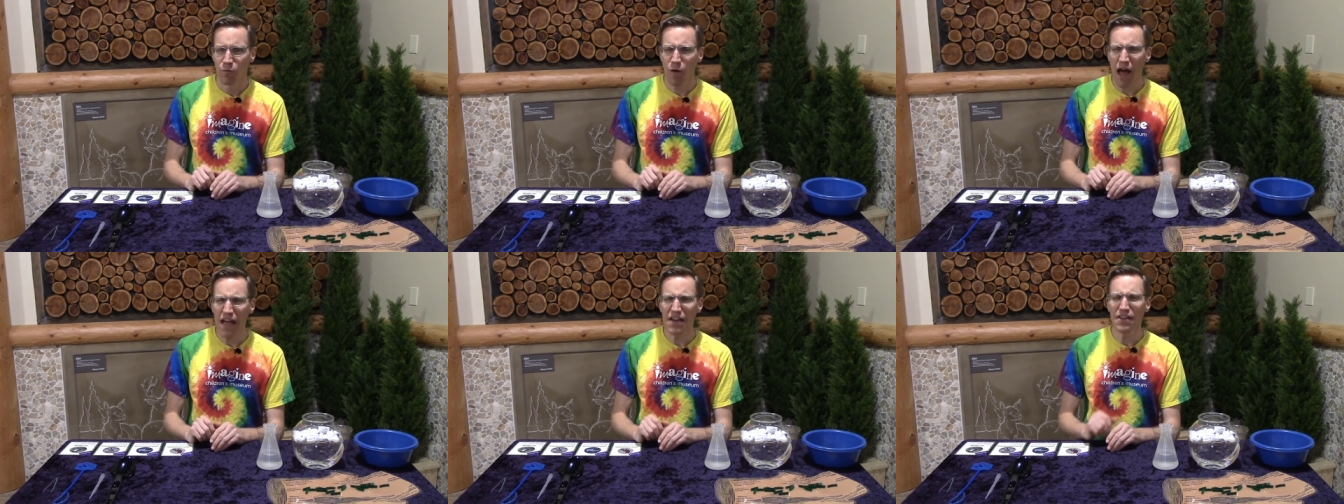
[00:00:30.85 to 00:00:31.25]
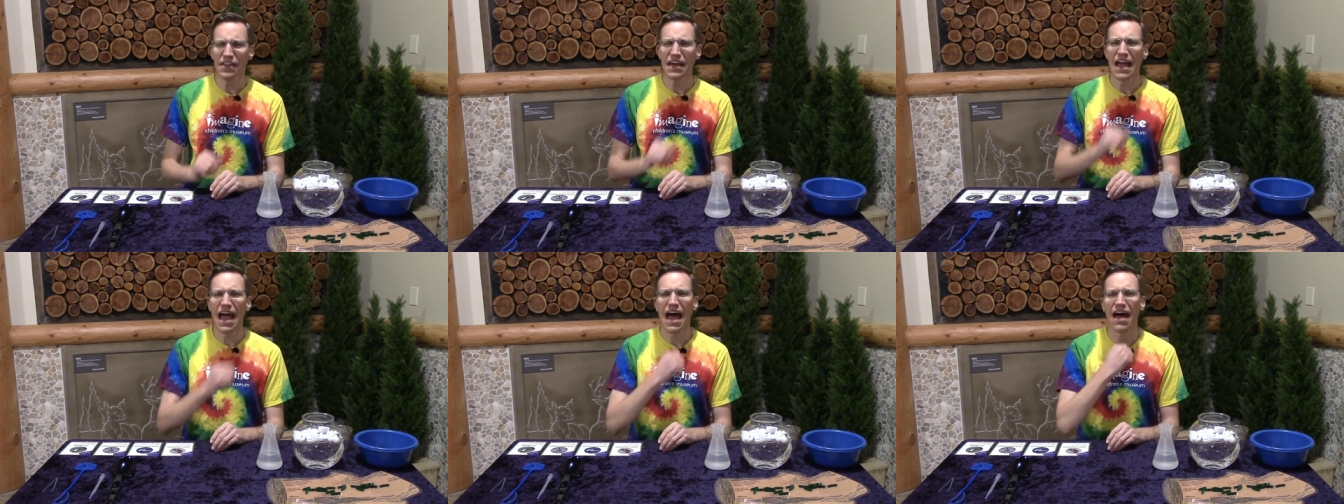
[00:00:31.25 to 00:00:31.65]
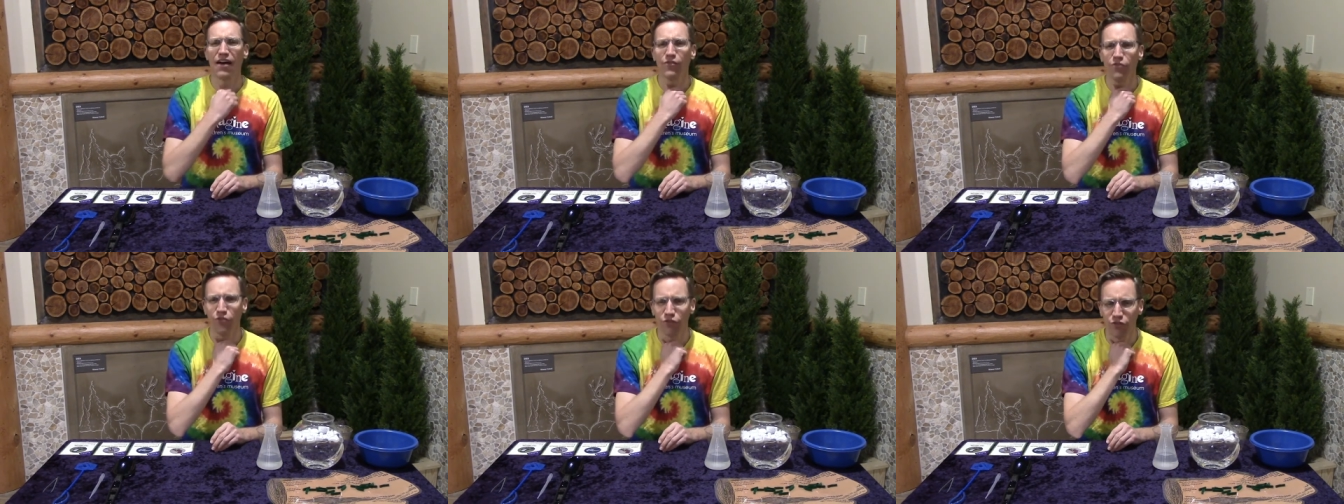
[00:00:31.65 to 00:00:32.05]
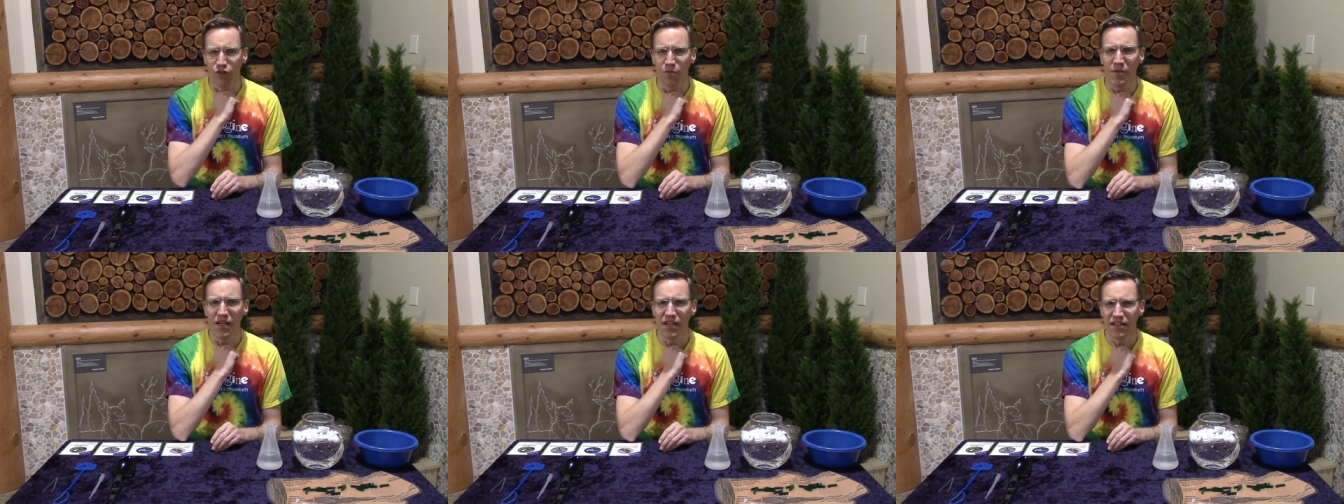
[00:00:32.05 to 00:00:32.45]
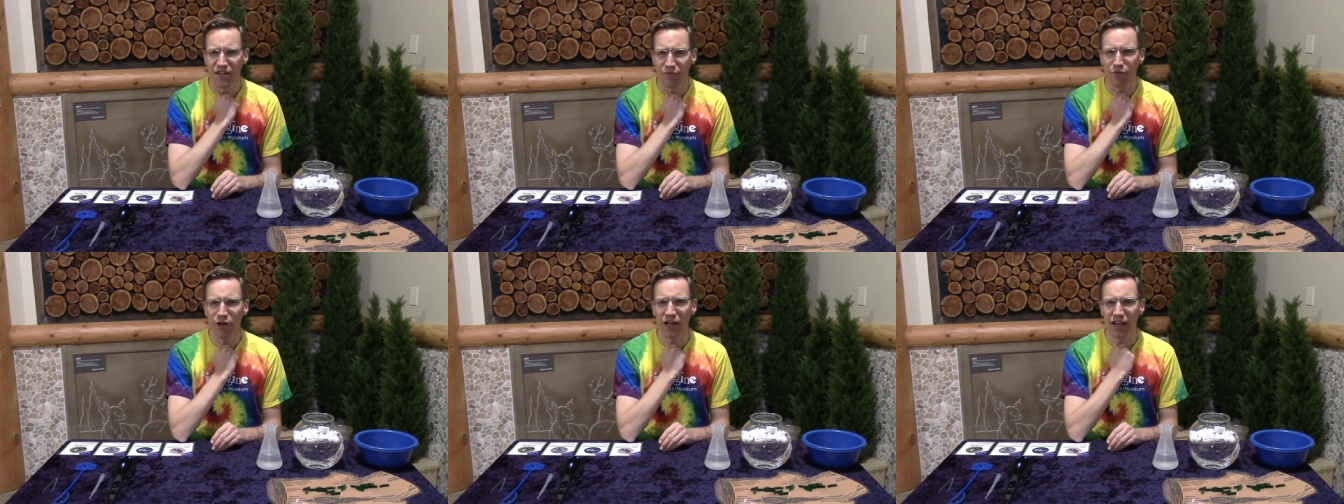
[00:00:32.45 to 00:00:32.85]
Why do they have so many
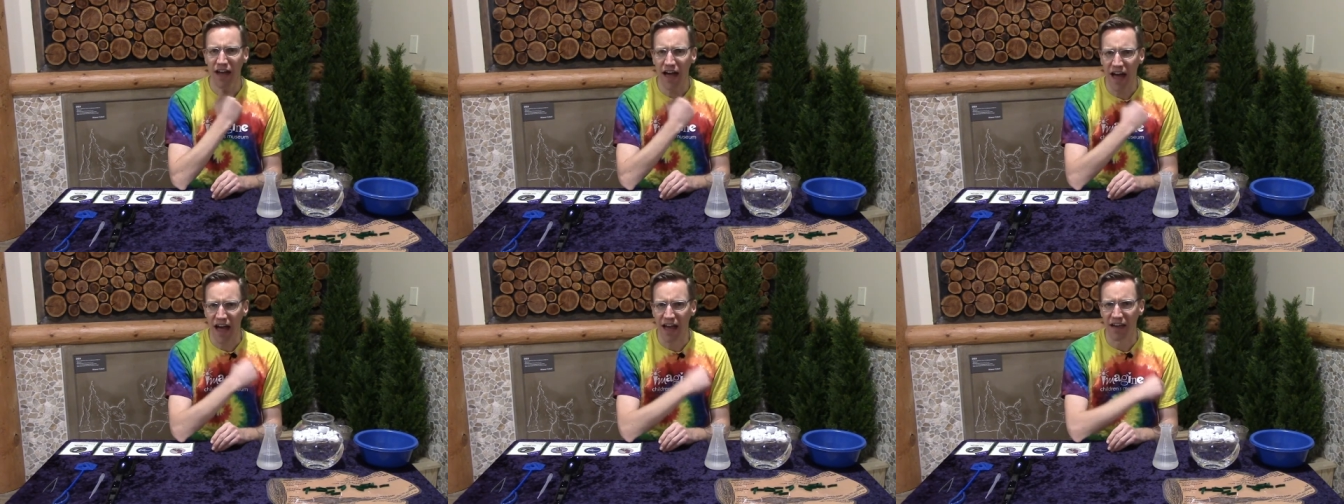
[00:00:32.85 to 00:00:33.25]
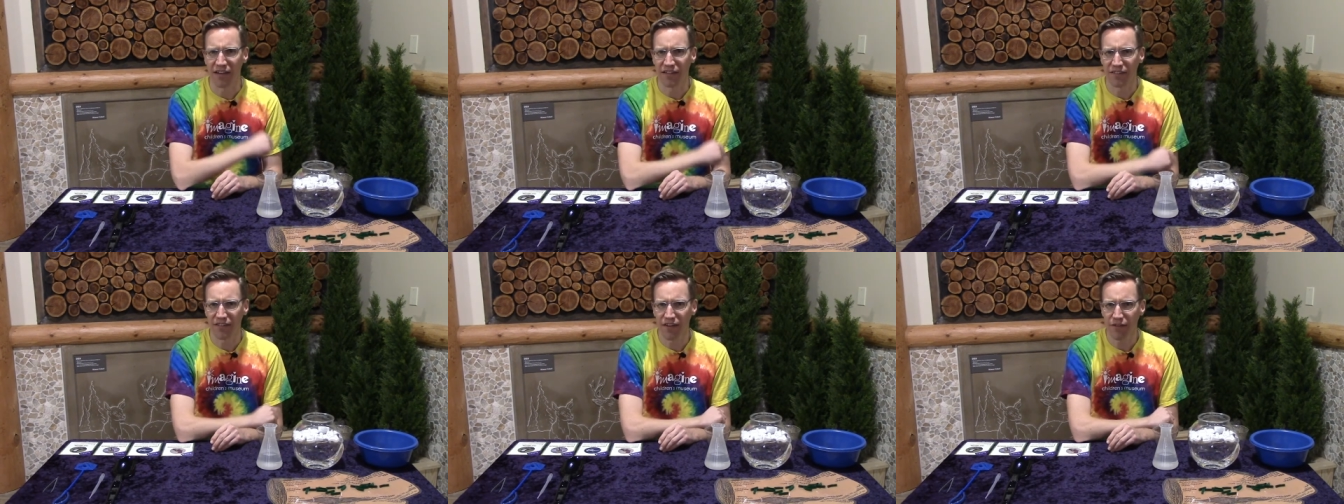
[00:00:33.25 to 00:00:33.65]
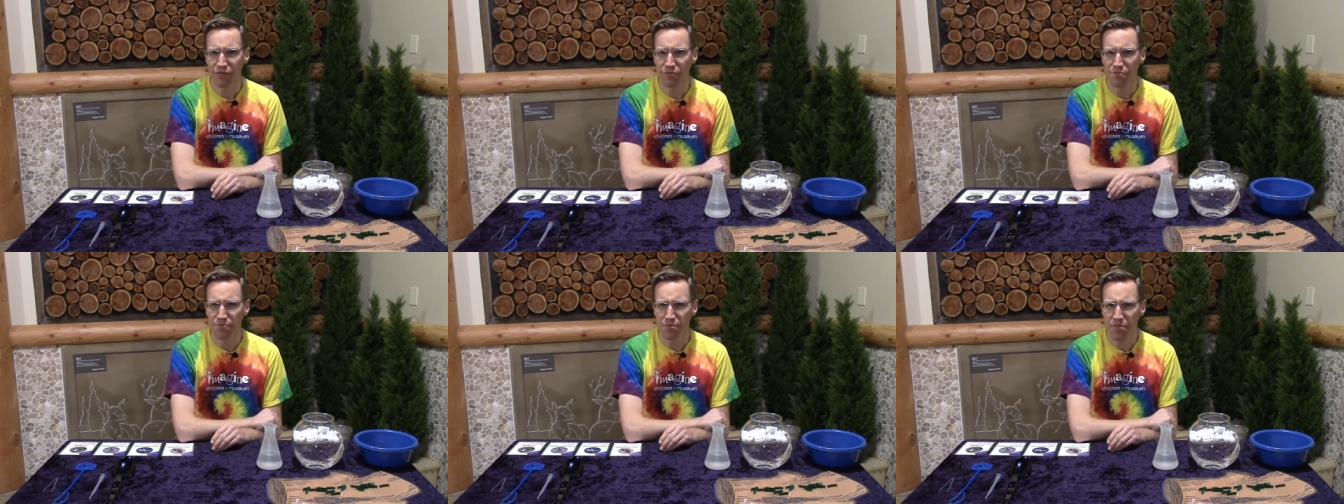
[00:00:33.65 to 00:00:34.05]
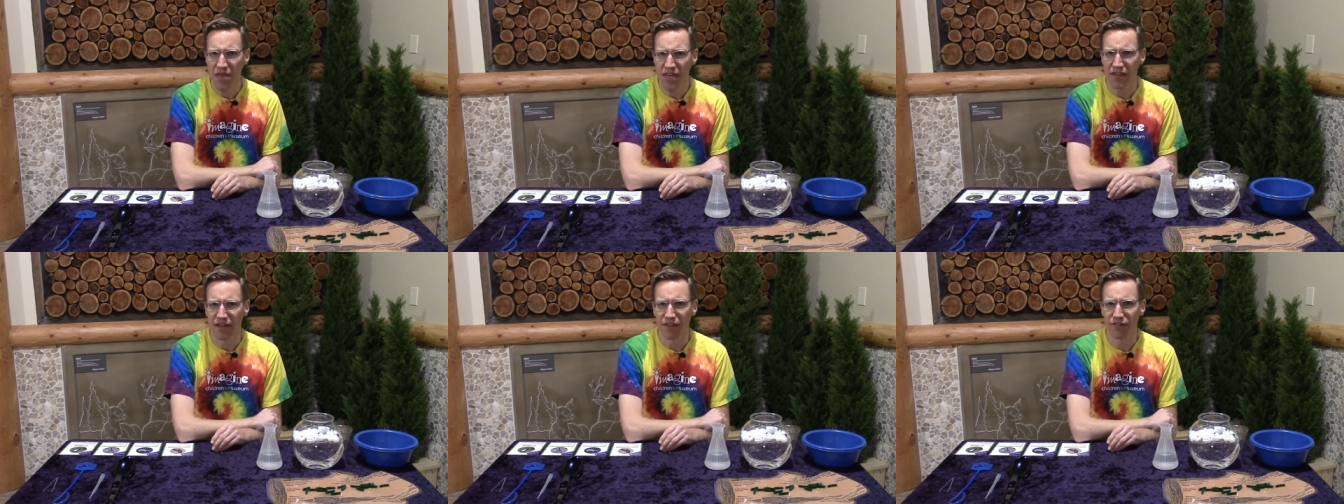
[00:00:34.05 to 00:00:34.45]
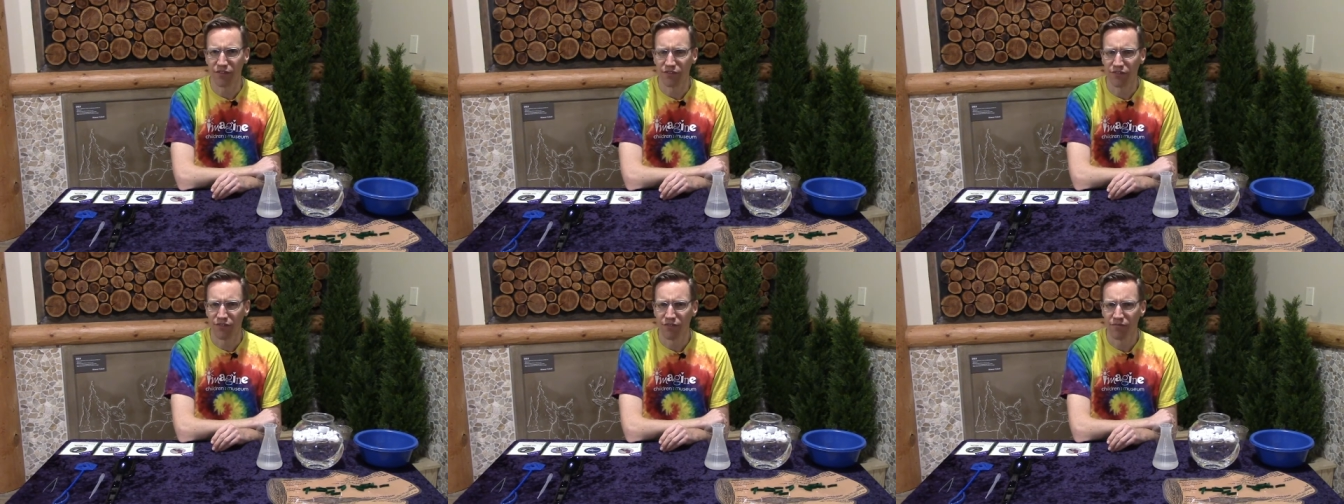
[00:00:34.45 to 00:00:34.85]
different kinds of
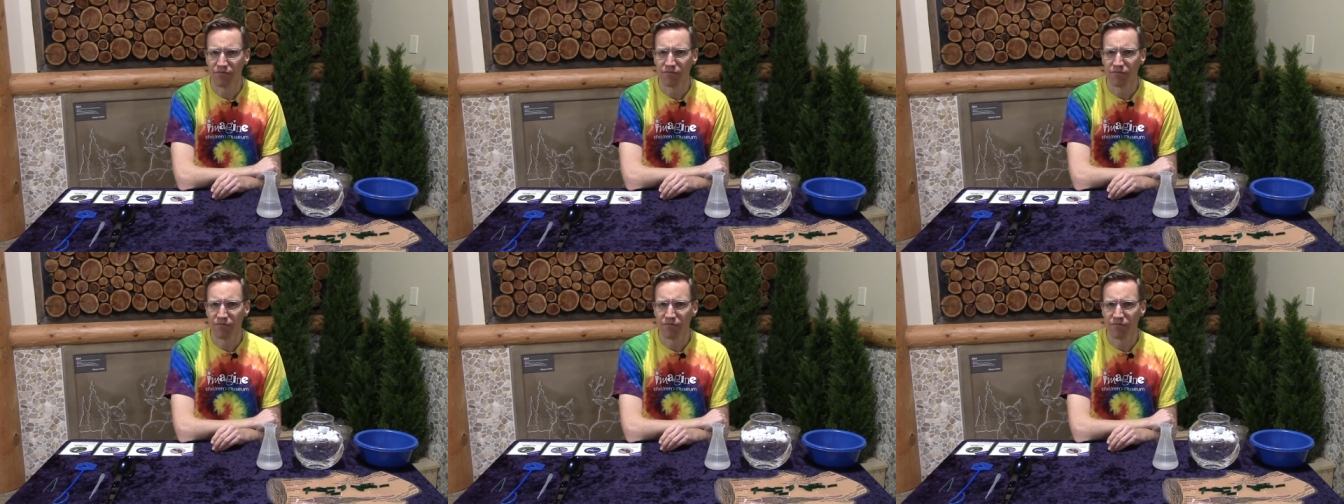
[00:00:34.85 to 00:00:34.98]
beaks?